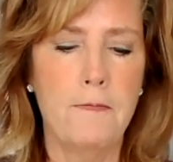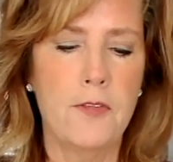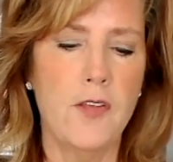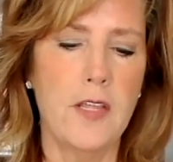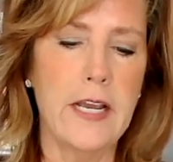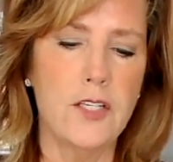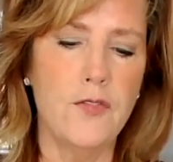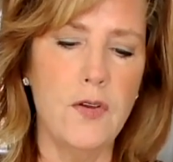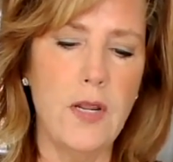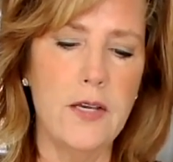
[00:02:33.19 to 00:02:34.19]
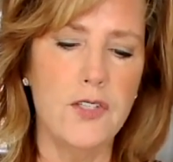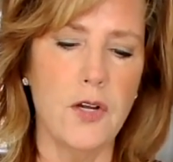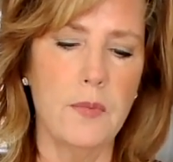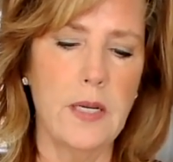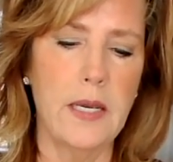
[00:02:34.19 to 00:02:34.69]
So the next few days
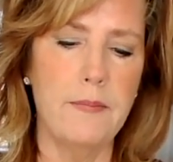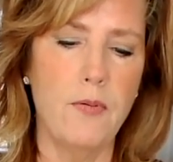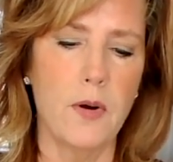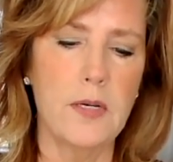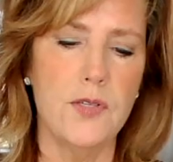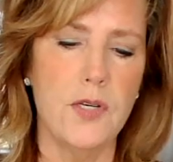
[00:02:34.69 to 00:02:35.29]
are really important.